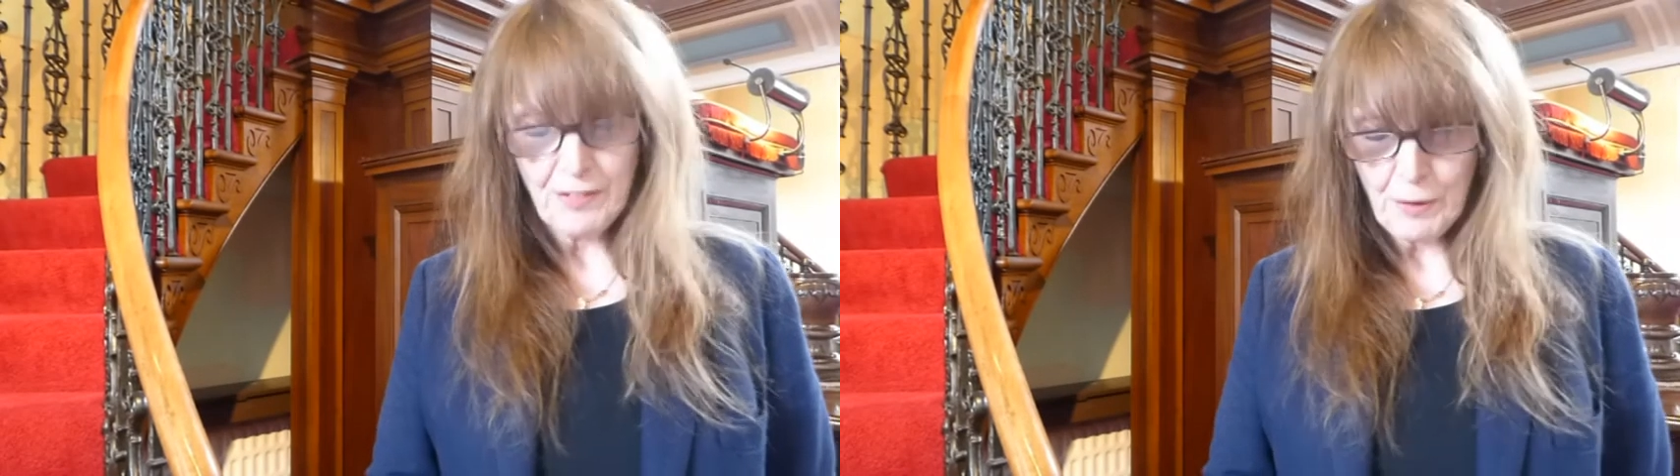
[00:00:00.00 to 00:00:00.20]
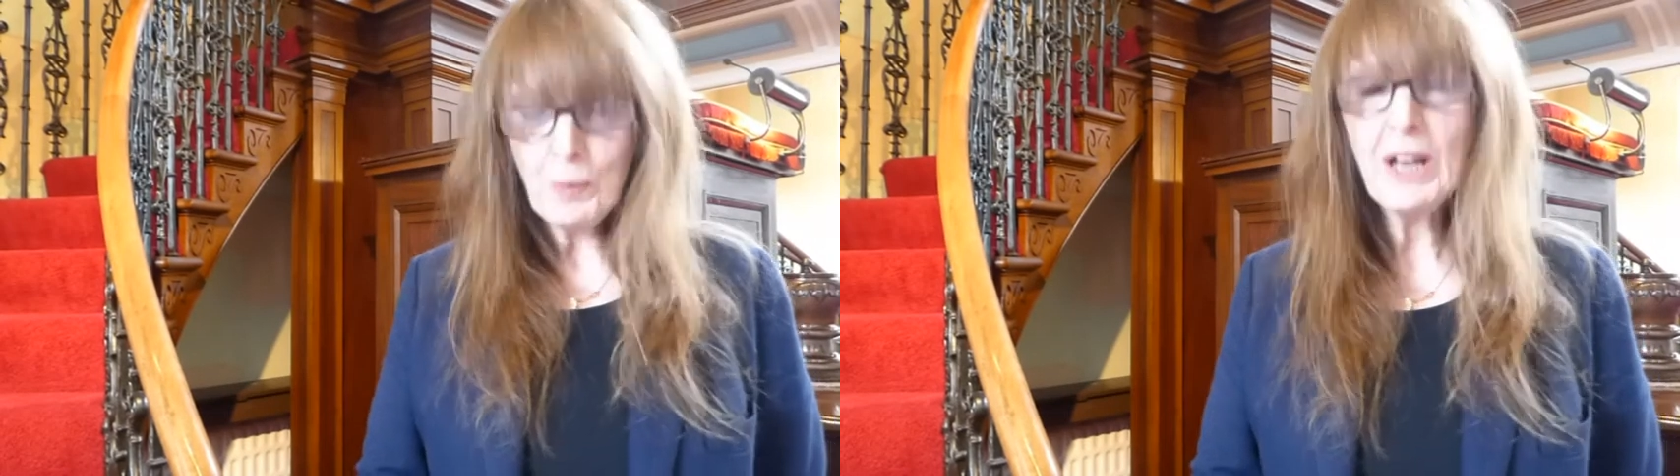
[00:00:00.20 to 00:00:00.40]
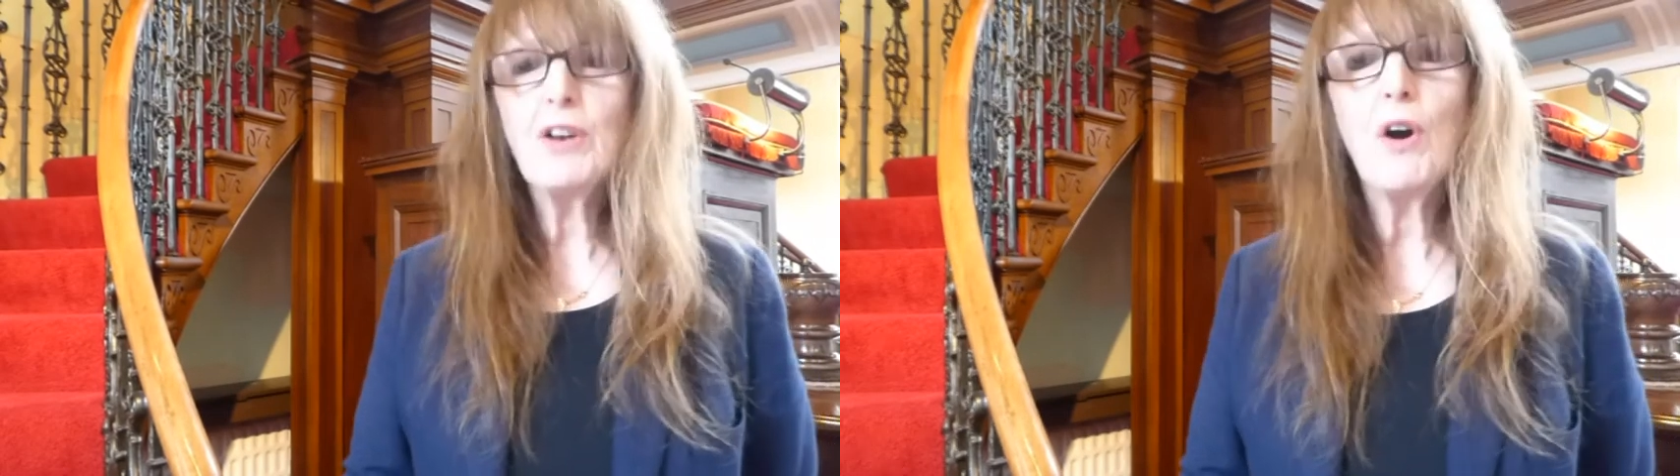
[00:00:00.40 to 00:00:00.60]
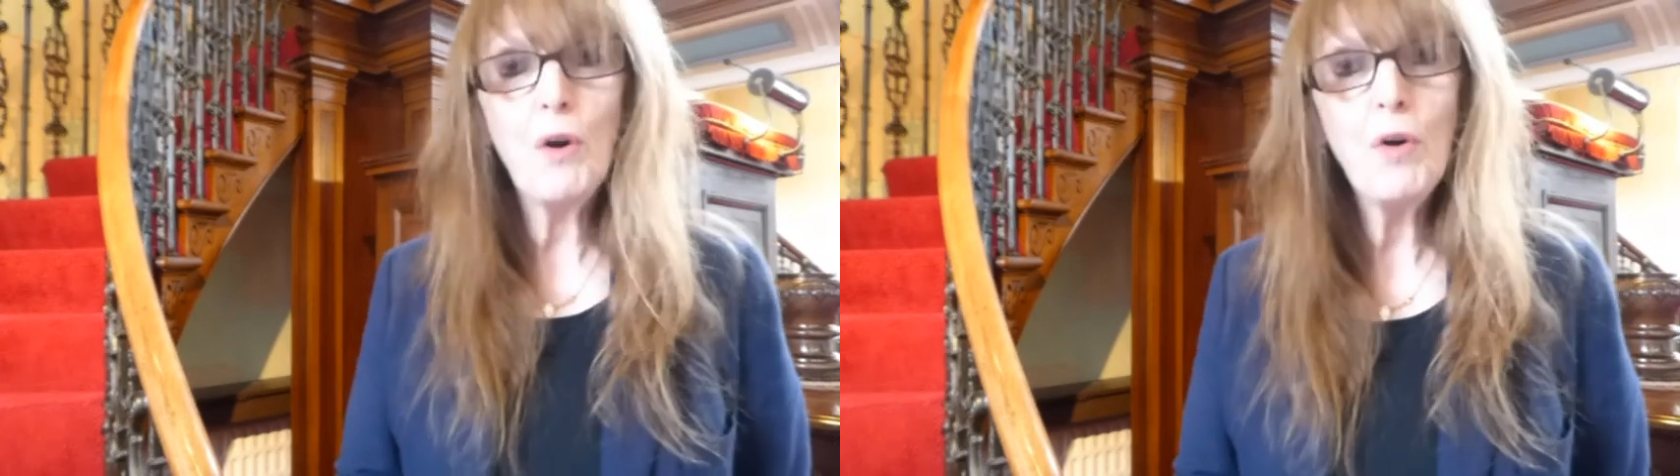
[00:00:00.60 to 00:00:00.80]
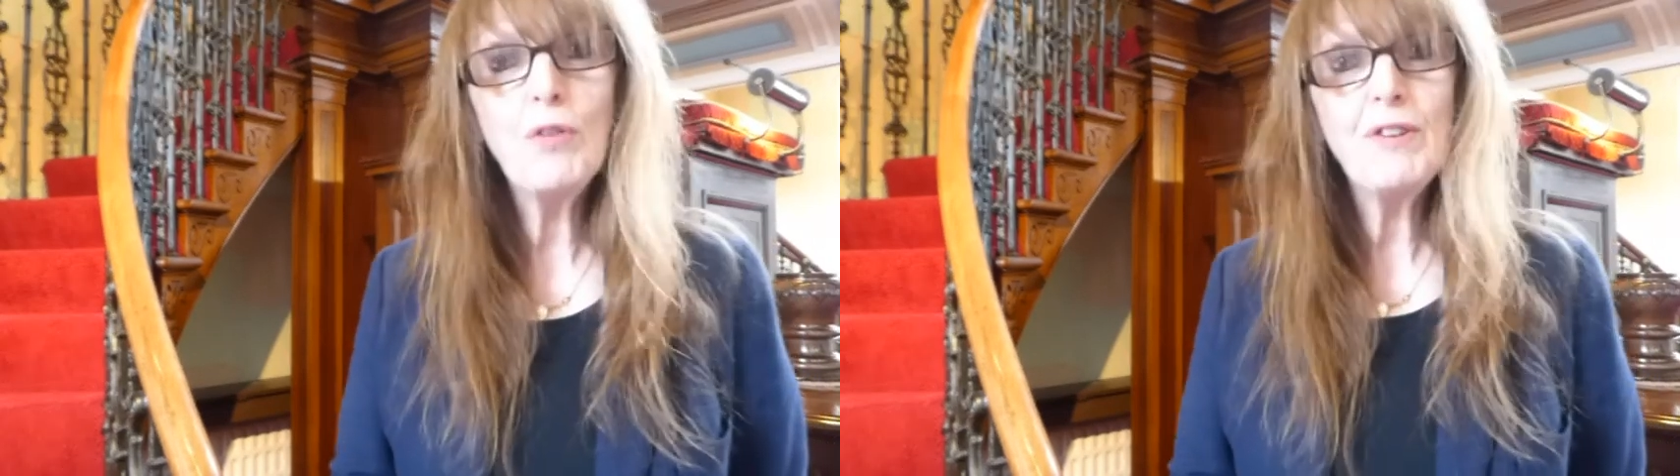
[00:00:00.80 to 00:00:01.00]
that we can
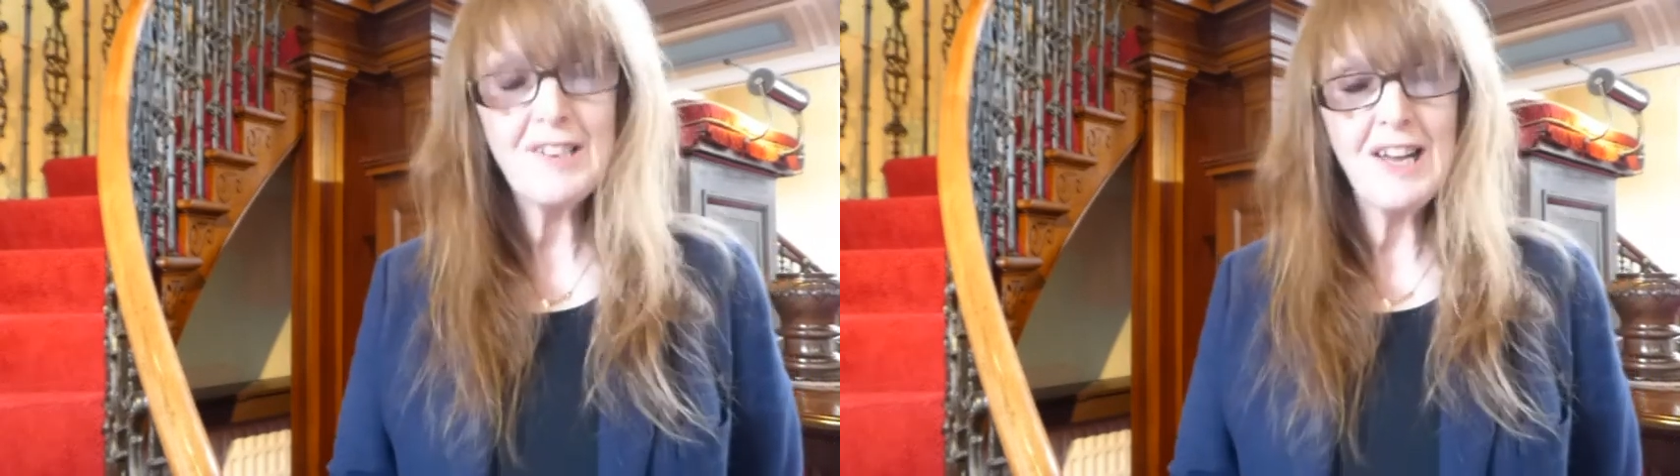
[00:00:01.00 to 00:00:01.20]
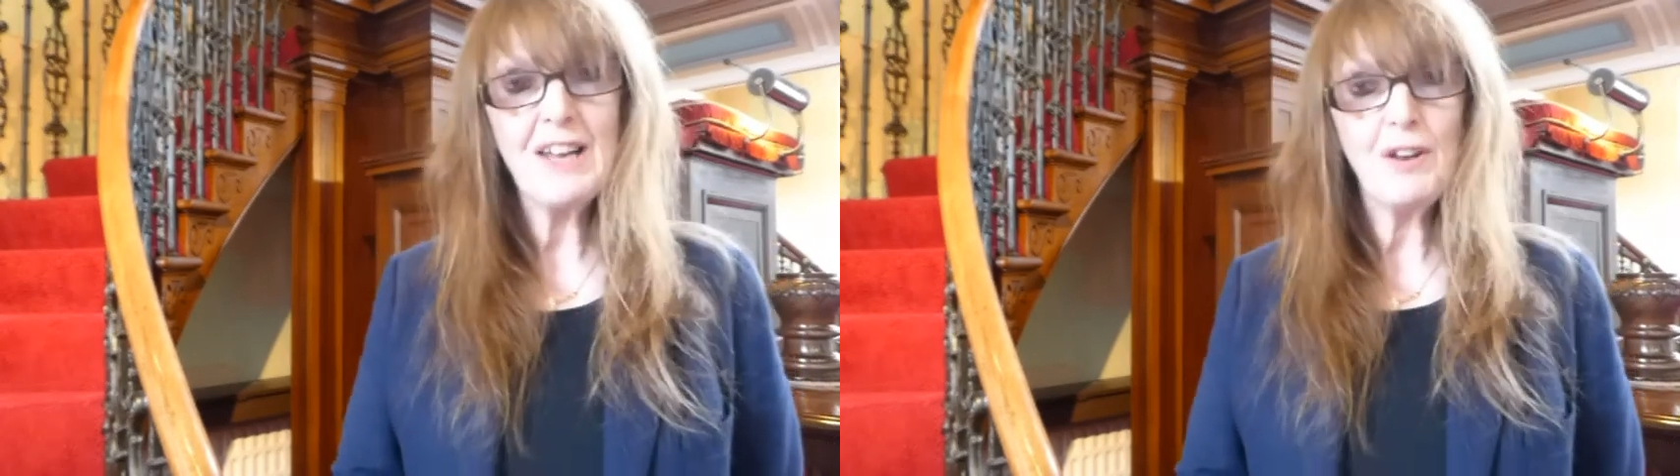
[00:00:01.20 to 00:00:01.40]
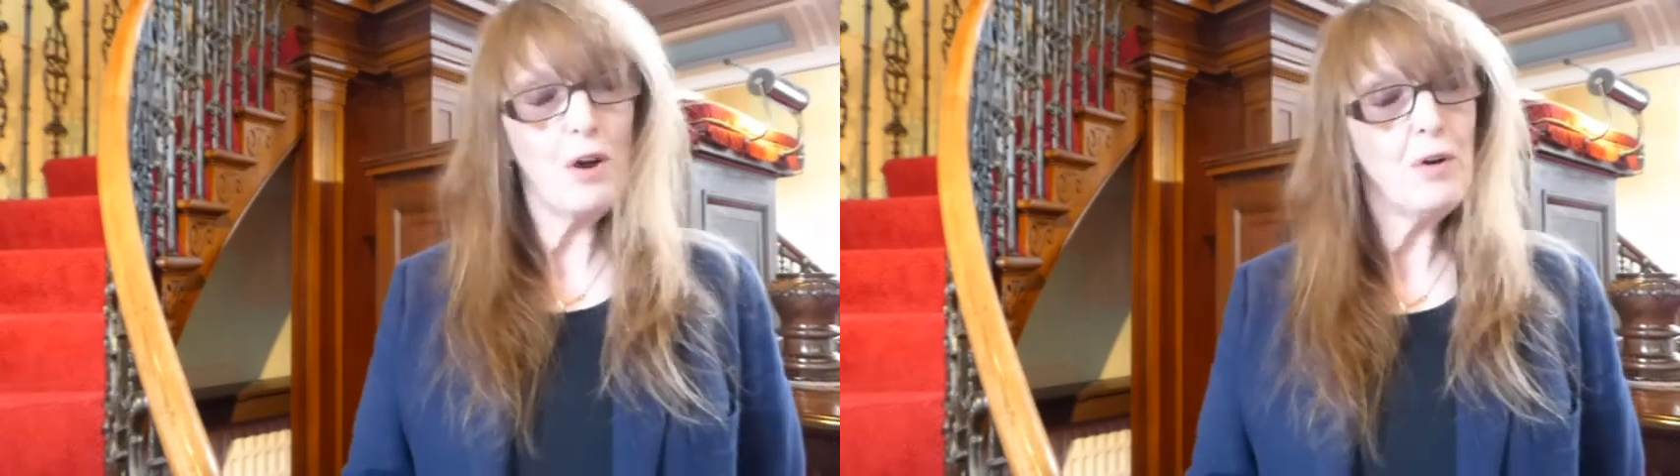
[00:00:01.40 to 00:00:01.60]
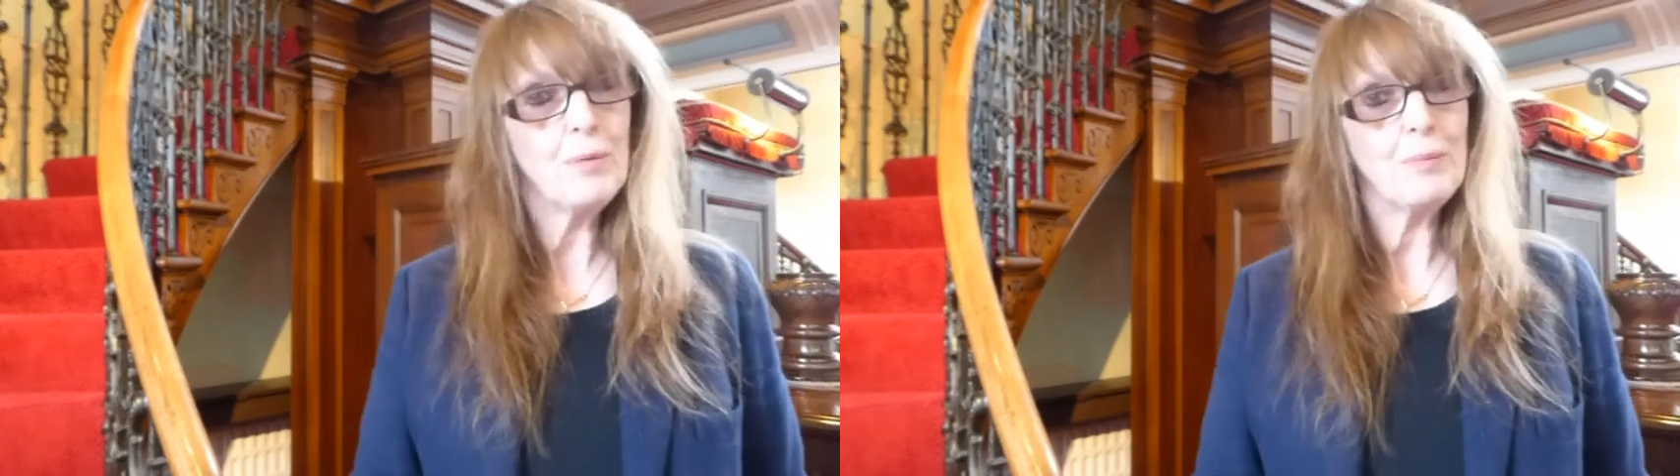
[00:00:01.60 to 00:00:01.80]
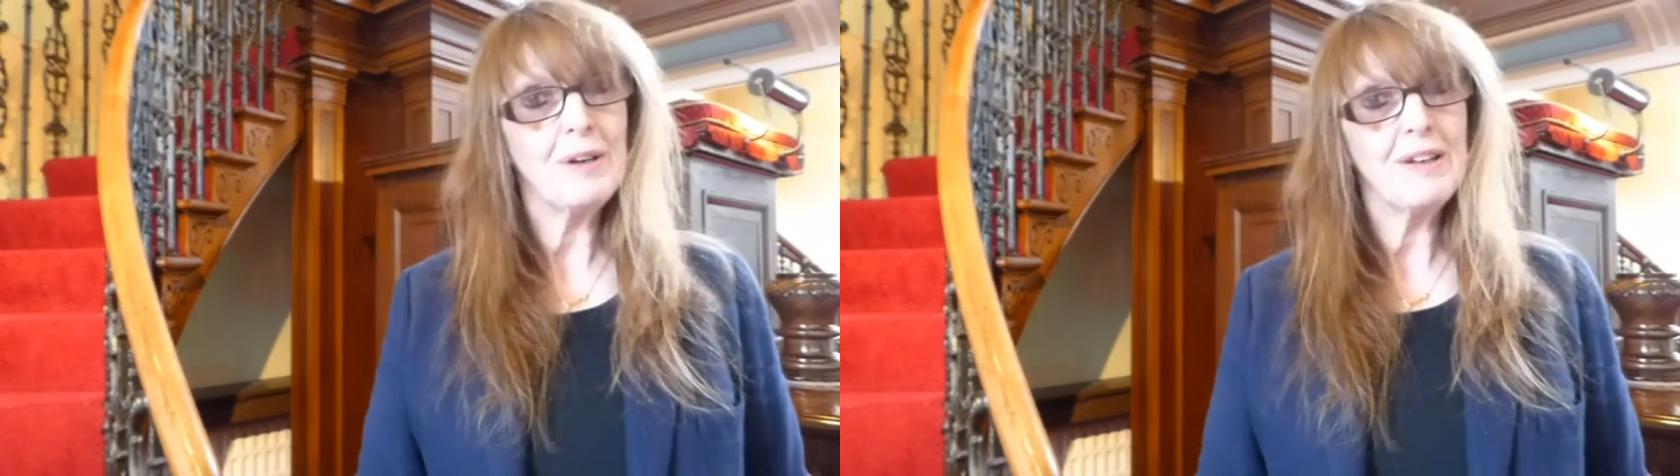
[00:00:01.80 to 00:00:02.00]
all return
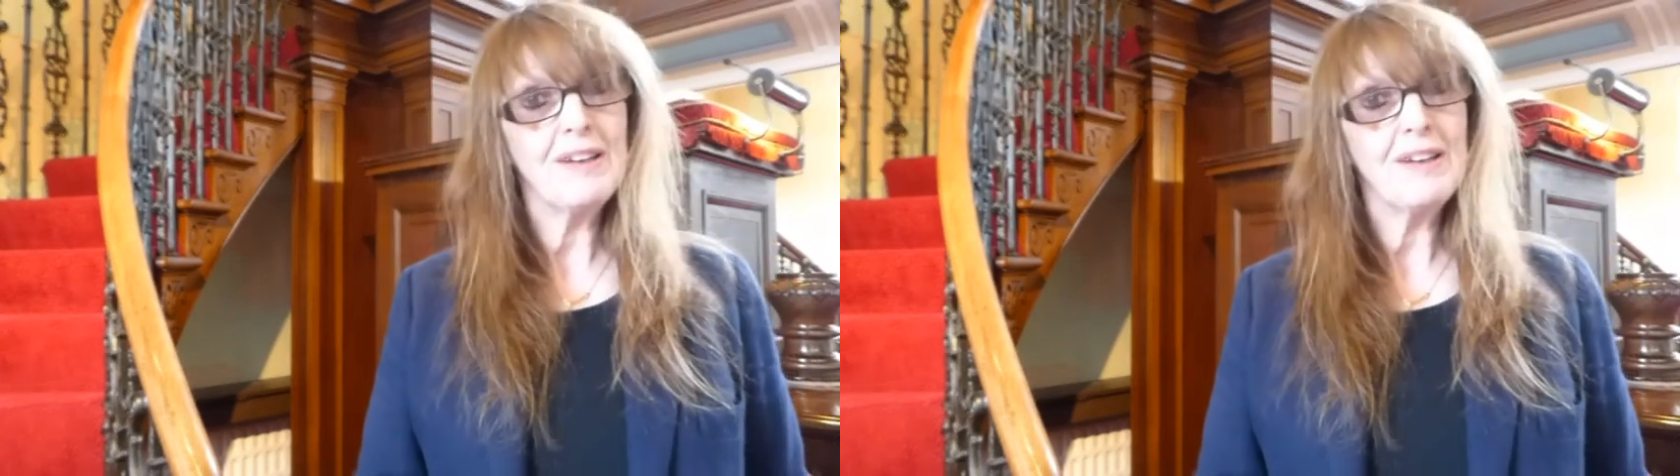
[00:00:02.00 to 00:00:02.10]
home